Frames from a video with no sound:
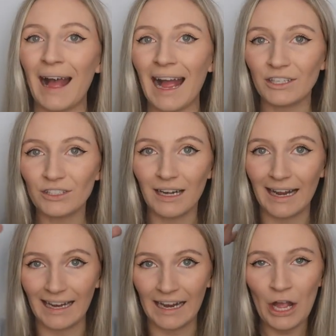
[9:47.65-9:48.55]
but
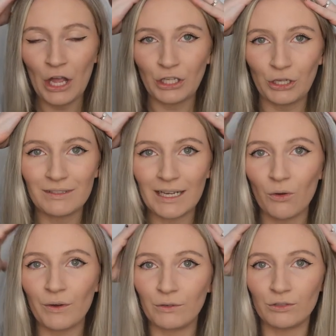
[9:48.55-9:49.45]
actually using
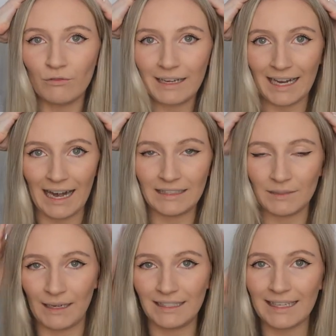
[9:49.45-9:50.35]
oils to really
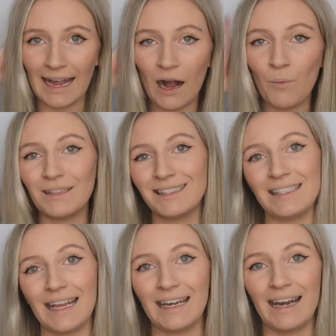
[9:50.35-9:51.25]
cleanse my scalp and
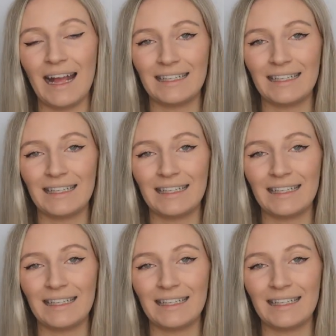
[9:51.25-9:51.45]
sitting